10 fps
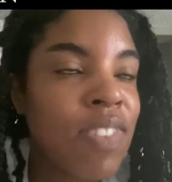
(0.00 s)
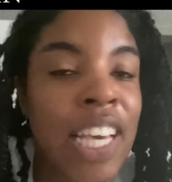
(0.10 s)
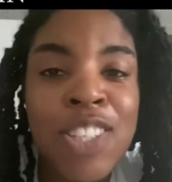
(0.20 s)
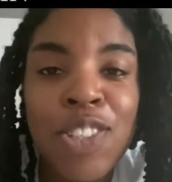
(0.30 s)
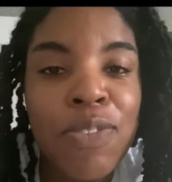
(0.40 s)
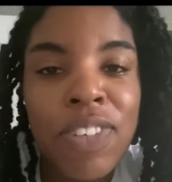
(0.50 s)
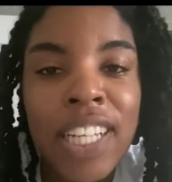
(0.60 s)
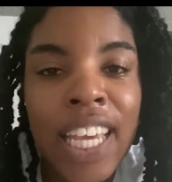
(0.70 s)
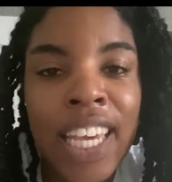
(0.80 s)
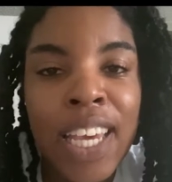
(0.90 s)
I just don't feel
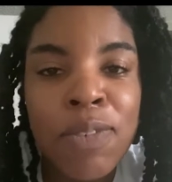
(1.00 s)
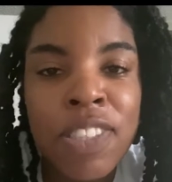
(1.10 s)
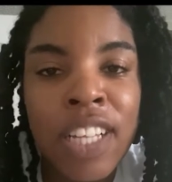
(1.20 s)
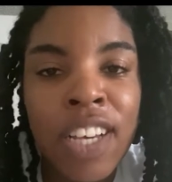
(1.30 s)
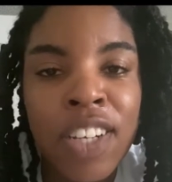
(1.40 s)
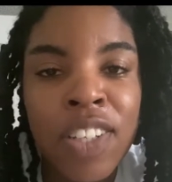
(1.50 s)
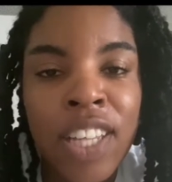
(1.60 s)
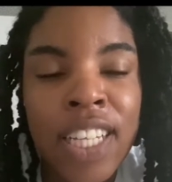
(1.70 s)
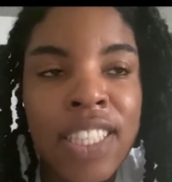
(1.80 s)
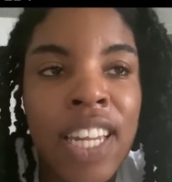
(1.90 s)
like it. I'm just not going to do
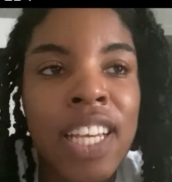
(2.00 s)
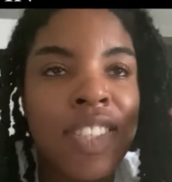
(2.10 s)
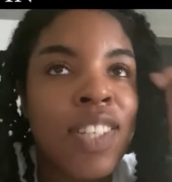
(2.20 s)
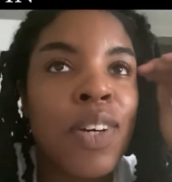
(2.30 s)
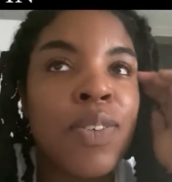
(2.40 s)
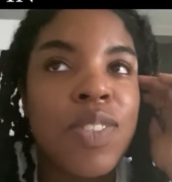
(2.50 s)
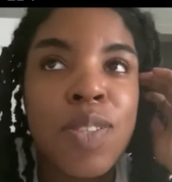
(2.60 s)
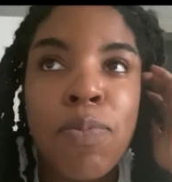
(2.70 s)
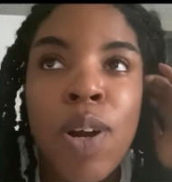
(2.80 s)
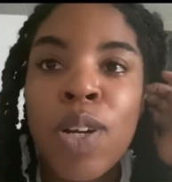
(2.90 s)
that today. So
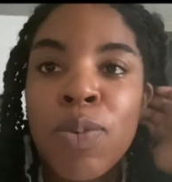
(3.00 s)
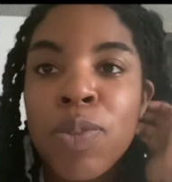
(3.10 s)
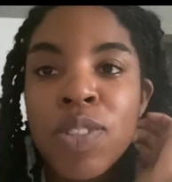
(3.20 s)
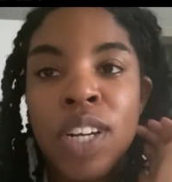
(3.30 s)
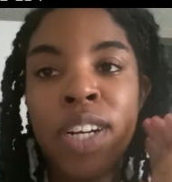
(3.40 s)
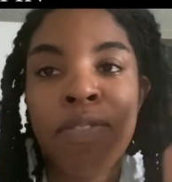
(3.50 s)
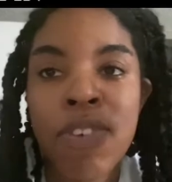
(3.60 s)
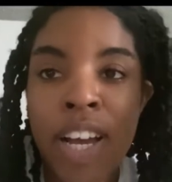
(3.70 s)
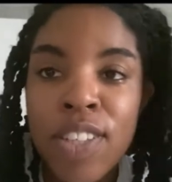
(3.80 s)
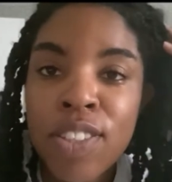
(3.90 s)
tomorrow we'll start
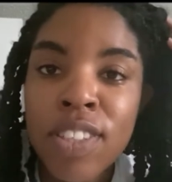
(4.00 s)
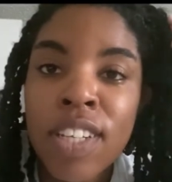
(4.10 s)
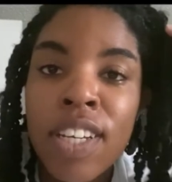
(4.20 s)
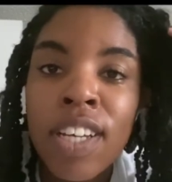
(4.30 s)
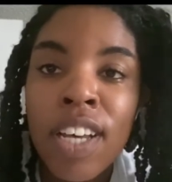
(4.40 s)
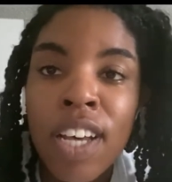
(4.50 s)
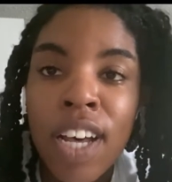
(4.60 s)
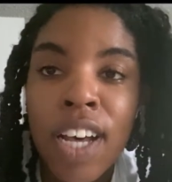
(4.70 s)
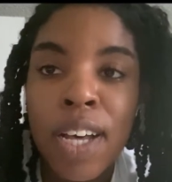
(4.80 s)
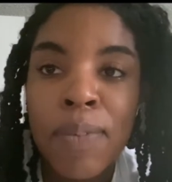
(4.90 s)
afresh.
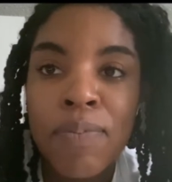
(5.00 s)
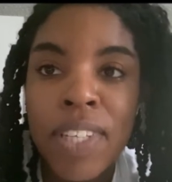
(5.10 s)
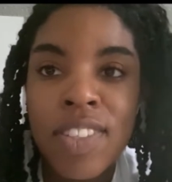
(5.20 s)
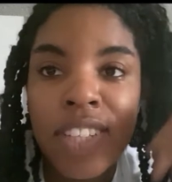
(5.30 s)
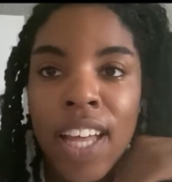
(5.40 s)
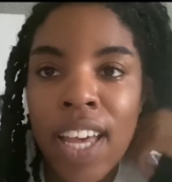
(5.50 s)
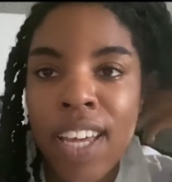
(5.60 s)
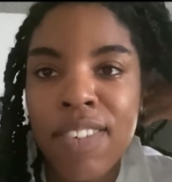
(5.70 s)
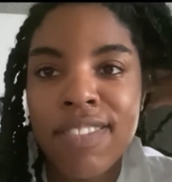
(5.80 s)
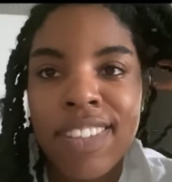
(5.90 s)
In July,
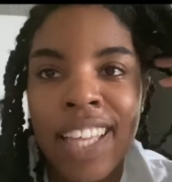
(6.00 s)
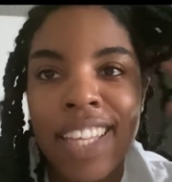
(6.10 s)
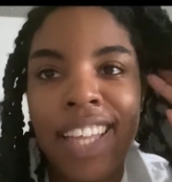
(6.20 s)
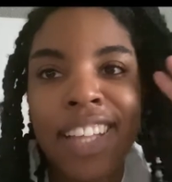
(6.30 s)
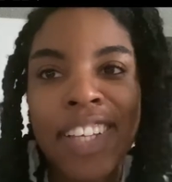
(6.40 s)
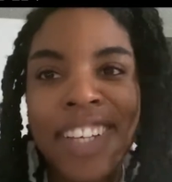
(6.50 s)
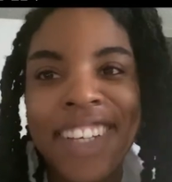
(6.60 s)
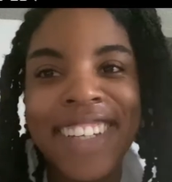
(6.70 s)
I don't like that look.